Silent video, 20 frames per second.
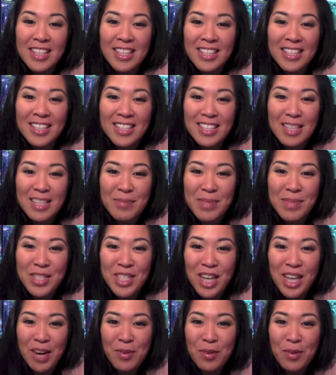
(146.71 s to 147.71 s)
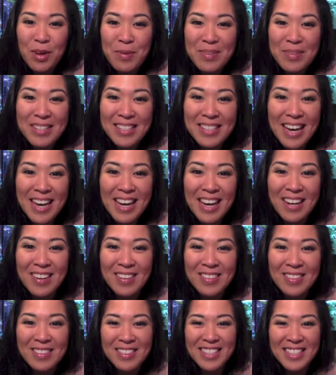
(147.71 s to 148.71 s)
cinnamon chai rooibos
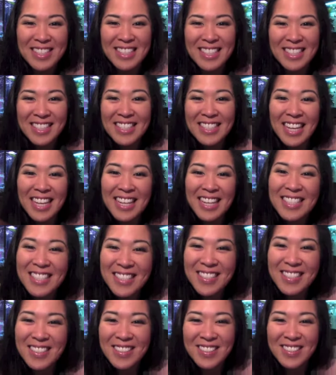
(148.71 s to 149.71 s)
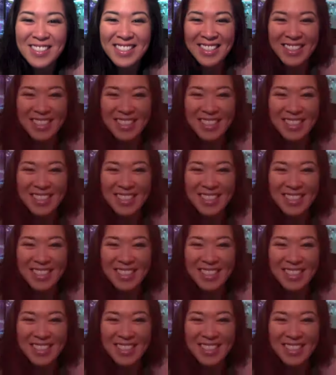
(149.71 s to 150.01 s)
now. Stay tuned.